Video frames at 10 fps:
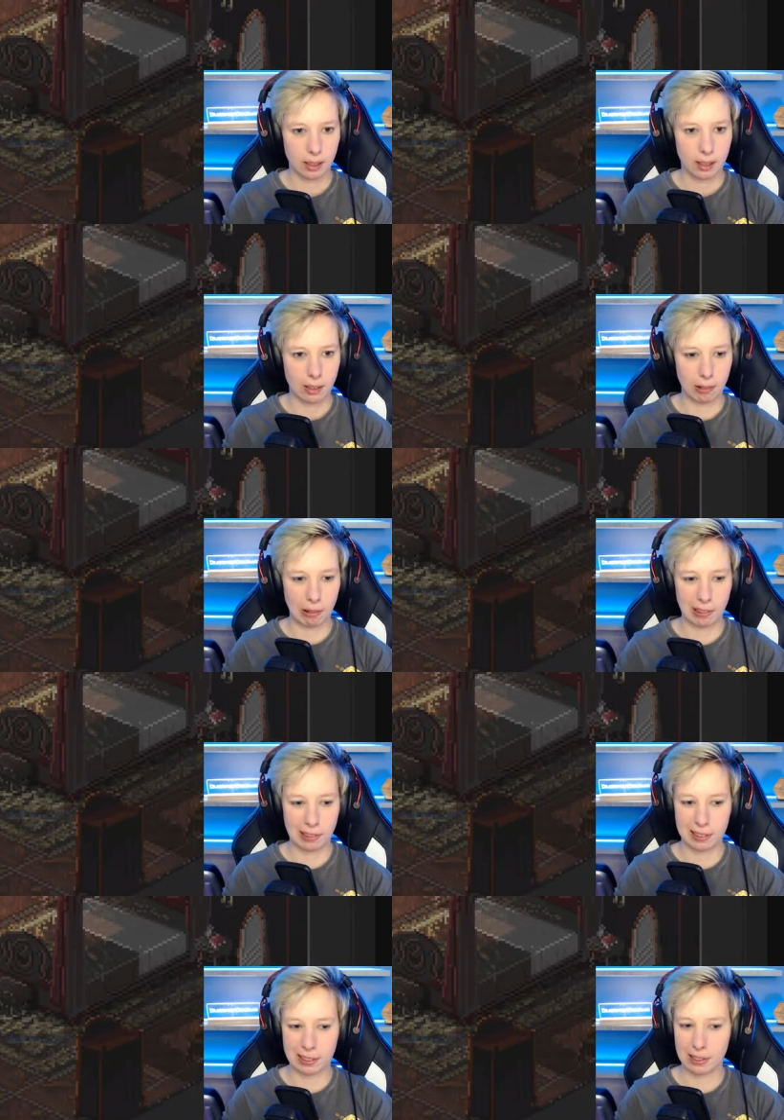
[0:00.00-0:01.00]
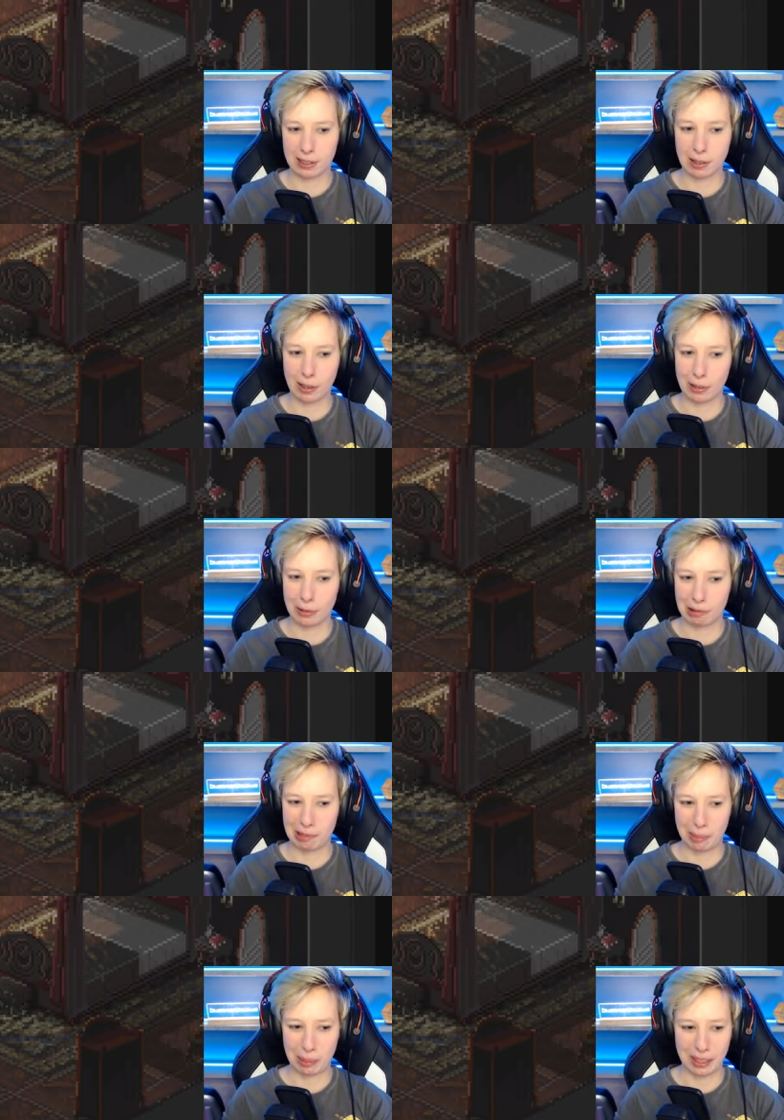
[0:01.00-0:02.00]
Oh, this is so
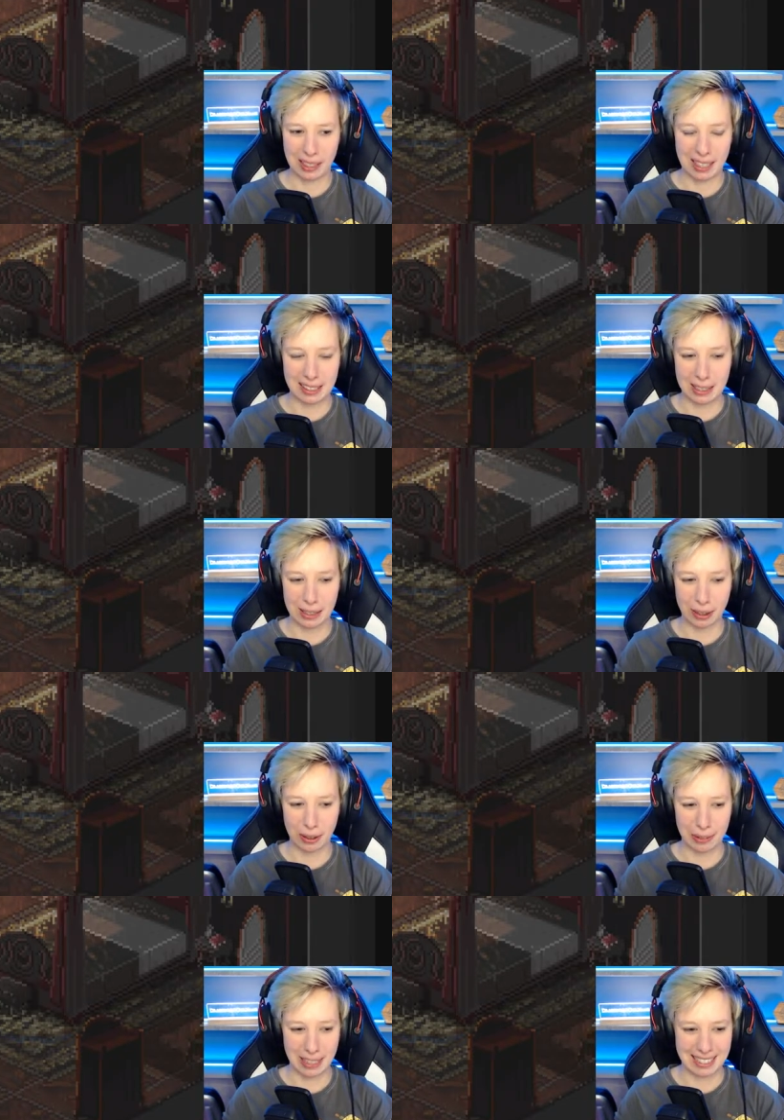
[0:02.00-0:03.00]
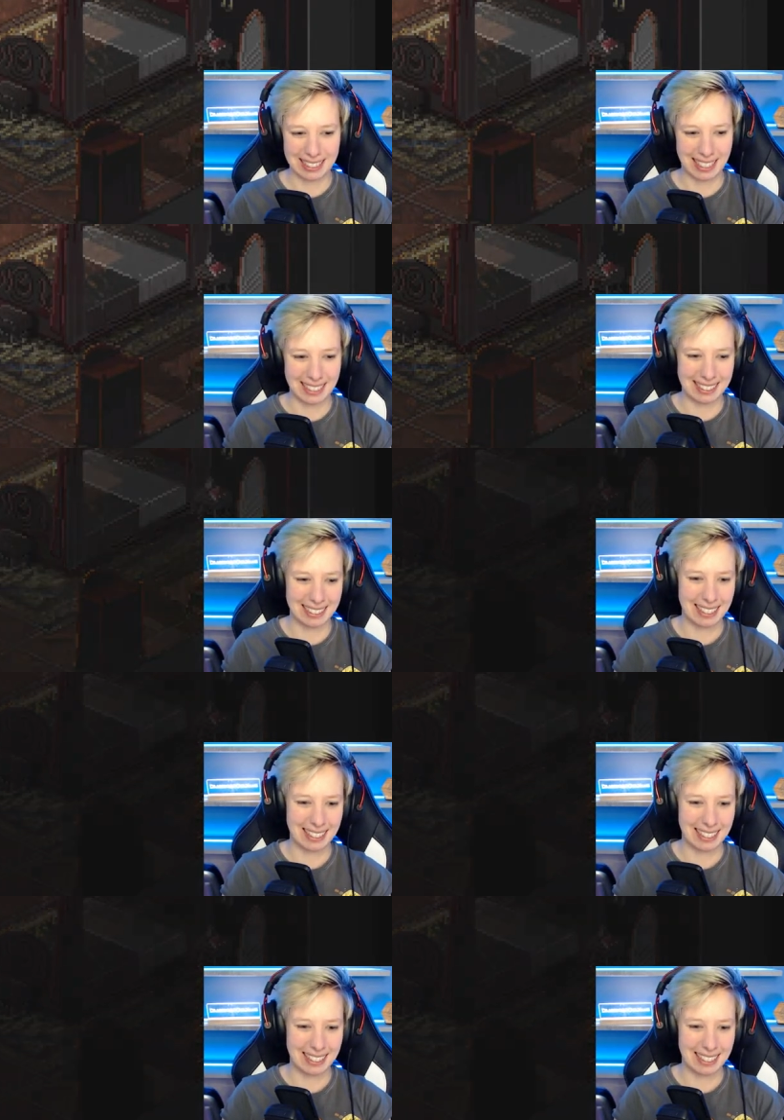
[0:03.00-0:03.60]
creepy and so well done.